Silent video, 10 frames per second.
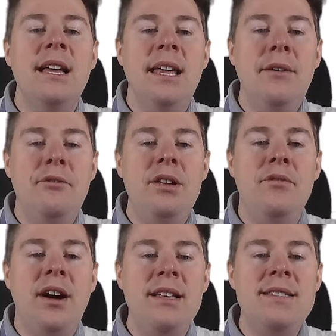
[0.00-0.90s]
If it
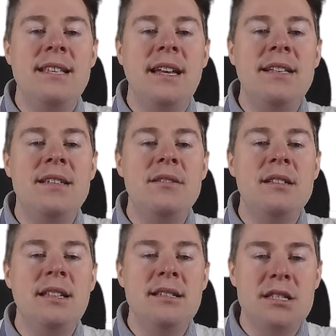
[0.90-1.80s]
finds that it
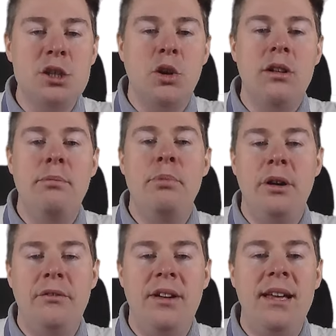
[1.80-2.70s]
installed
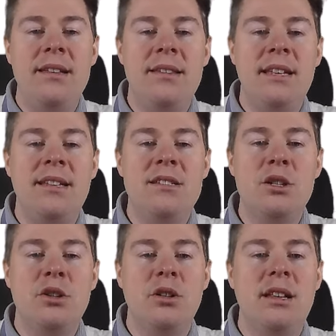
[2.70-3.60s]
perfect, then it's
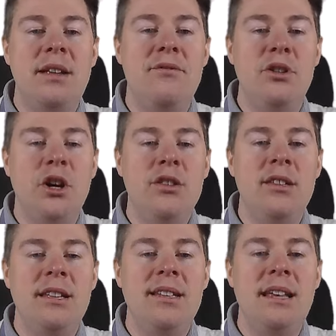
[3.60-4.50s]
good. If not,
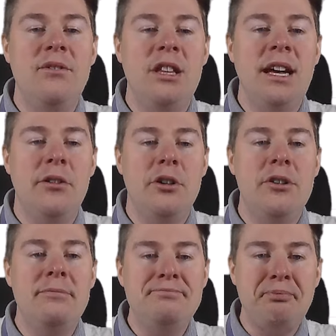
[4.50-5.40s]
it gives an error.